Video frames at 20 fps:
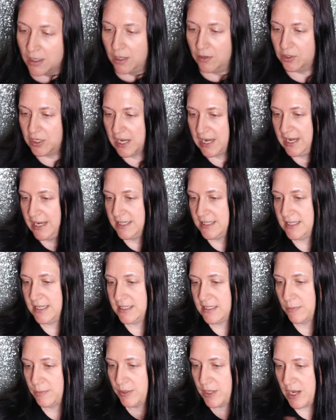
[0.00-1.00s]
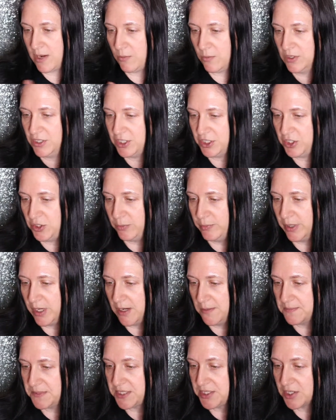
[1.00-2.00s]
Okay, it says apply 1 to 2
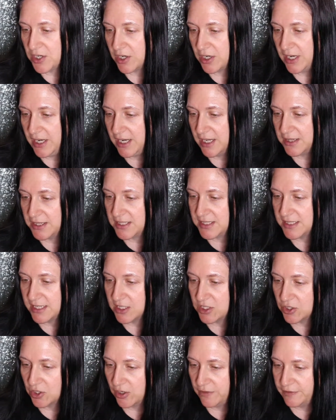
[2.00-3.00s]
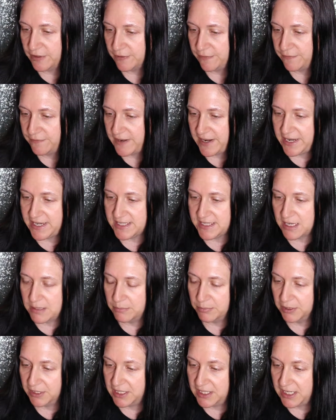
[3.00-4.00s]
pumps starting at the center of your face
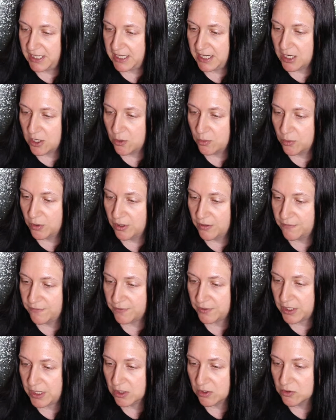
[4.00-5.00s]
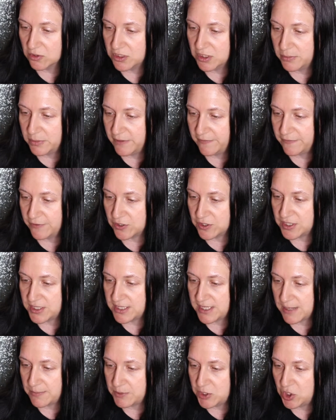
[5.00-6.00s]
and blending outward for the ultimate first
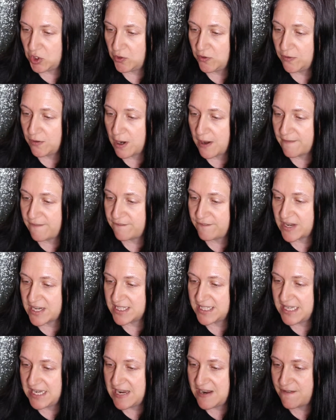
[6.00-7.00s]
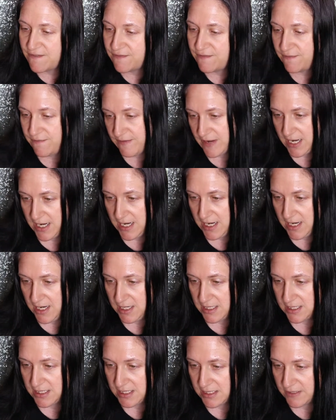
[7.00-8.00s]
step to Fenty
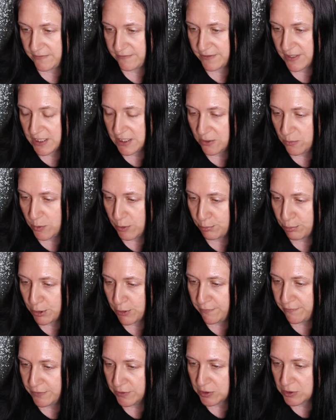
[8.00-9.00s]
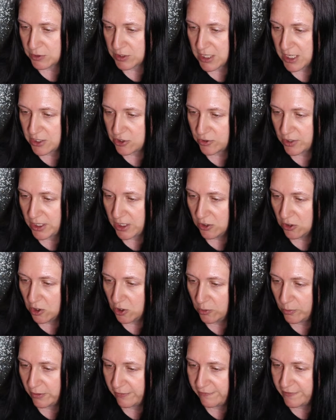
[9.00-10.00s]
face. Follow with Pro Filt'R's Hydrating
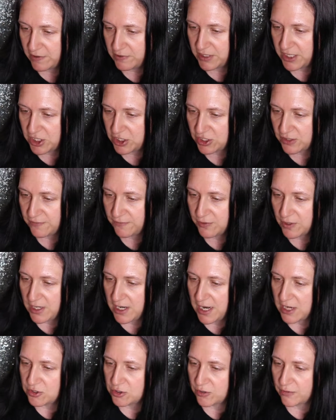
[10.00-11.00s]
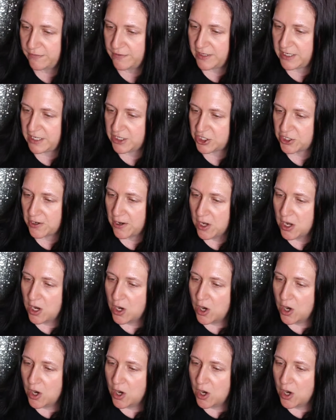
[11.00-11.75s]
Longwear Foundation for a natural finish,